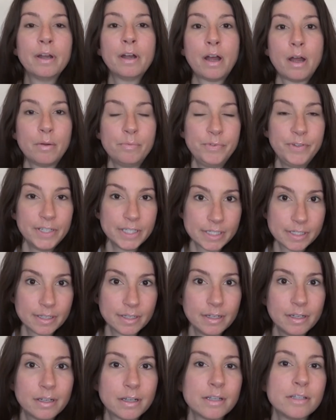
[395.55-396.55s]

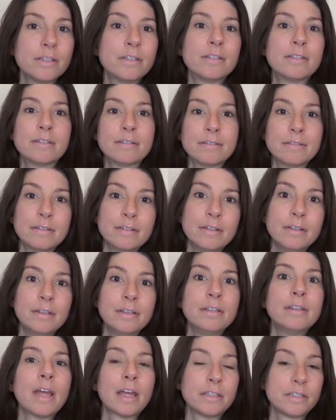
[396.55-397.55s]
obviously, because
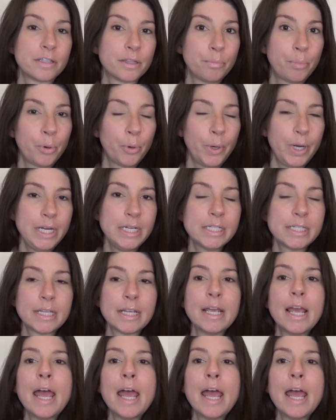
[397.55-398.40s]
that's the point.